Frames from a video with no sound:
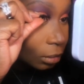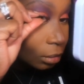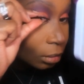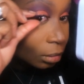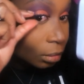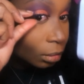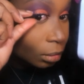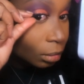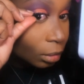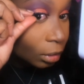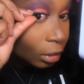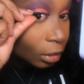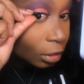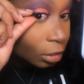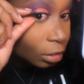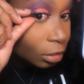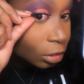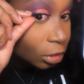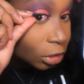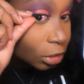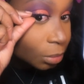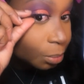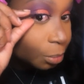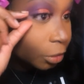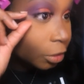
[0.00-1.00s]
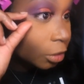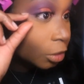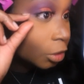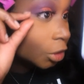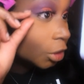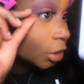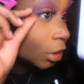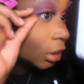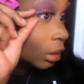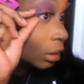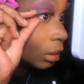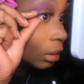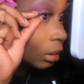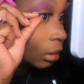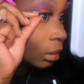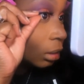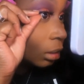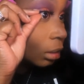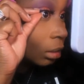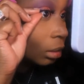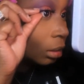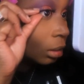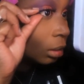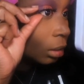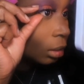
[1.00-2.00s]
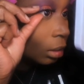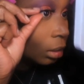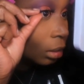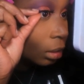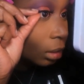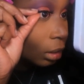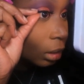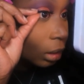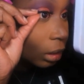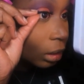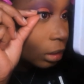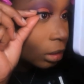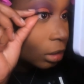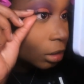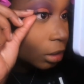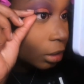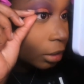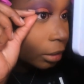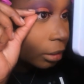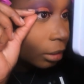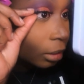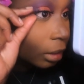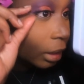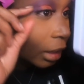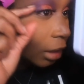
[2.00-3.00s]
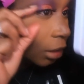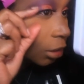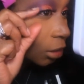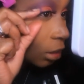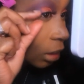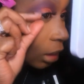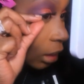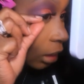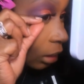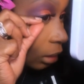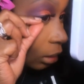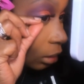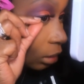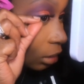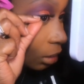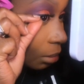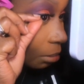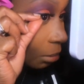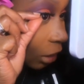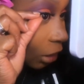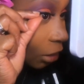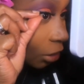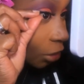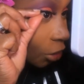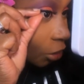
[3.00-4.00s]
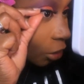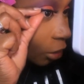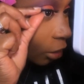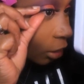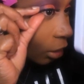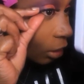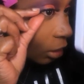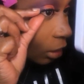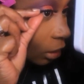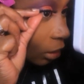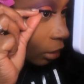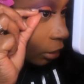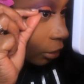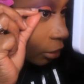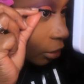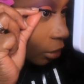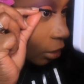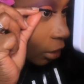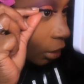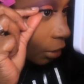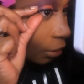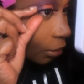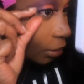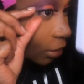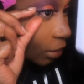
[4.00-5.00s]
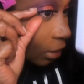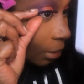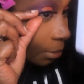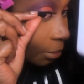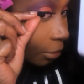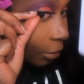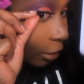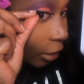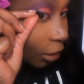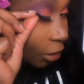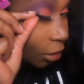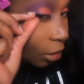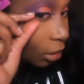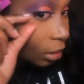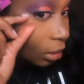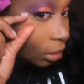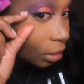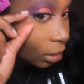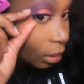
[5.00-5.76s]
Then you're just pushing it to your lash line to make sure that there's no separation